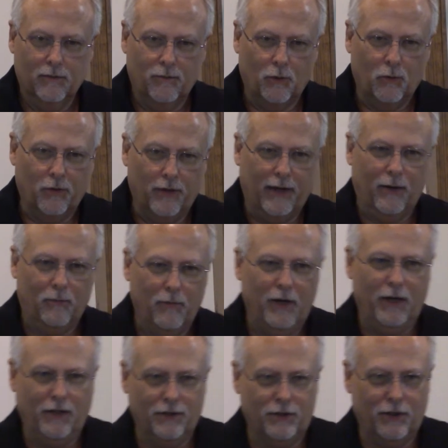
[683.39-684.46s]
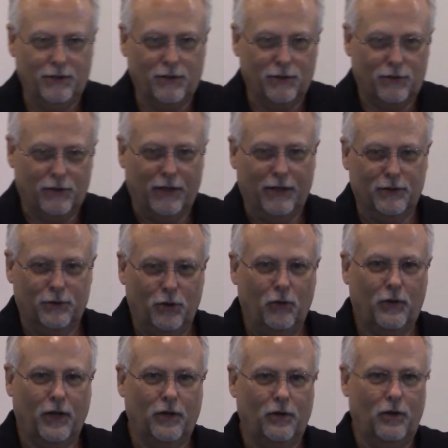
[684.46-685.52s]
for without me, Jesus says,
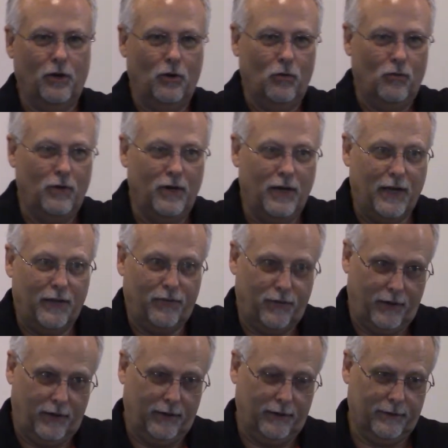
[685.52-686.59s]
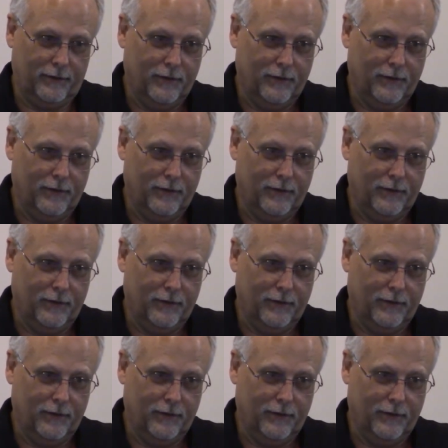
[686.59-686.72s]
you can do nothing.